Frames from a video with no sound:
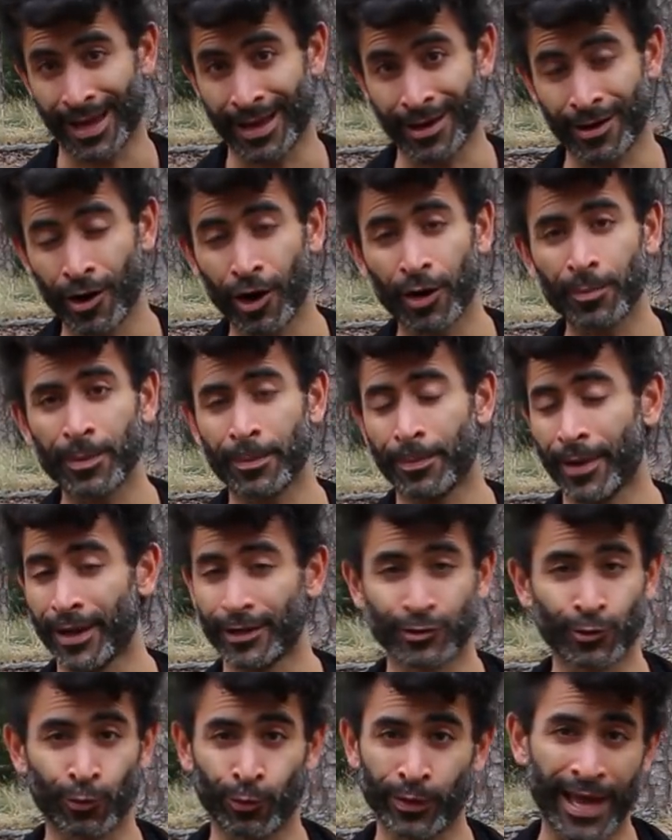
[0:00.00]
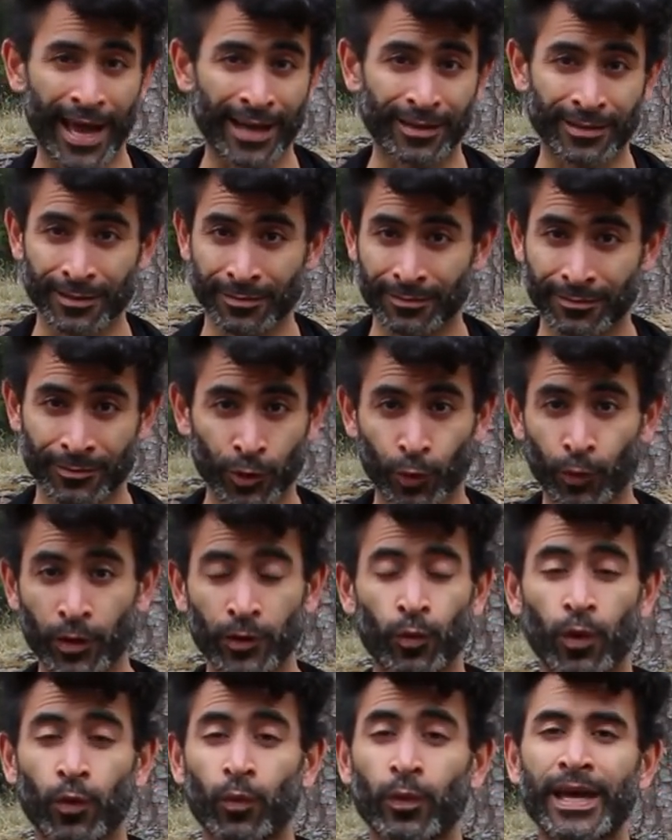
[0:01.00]
at an army base, so we had to do
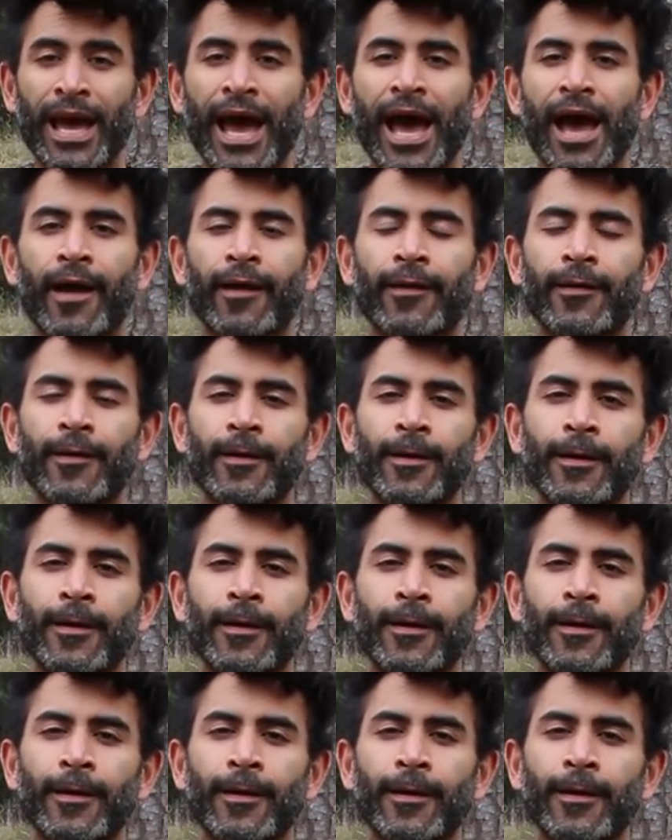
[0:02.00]
with what we had.